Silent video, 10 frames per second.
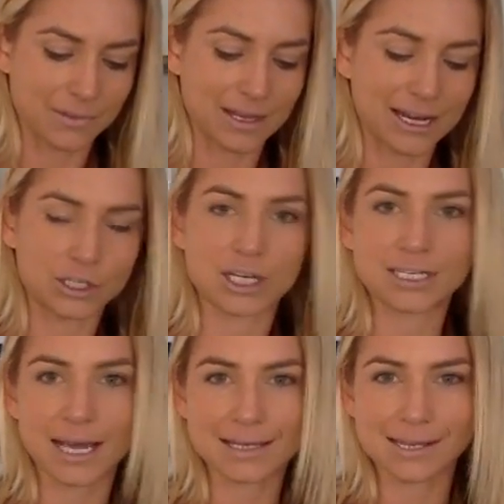It actually
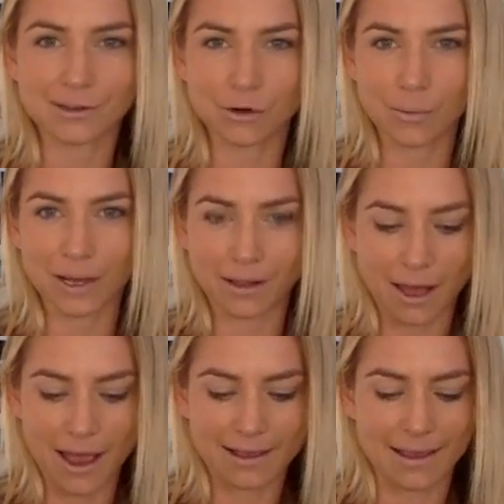tastes a little bit
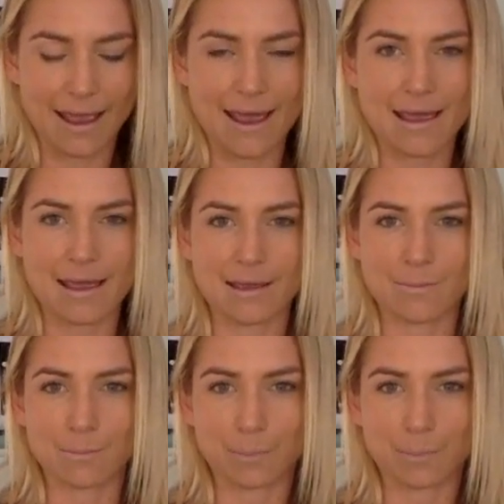like a